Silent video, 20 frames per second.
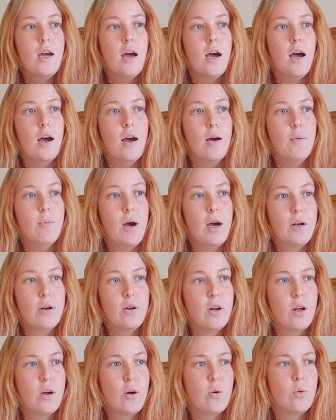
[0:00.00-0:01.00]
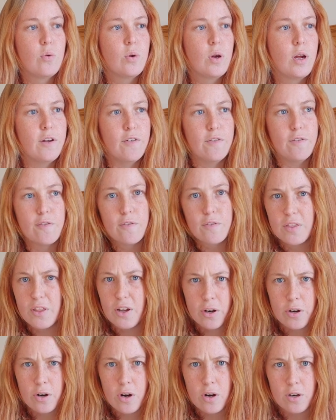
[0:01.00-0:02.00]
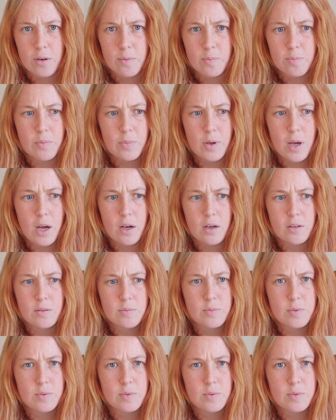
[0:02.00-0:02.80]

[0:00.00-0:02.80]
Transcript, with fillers: Um, I don't know if there are uh,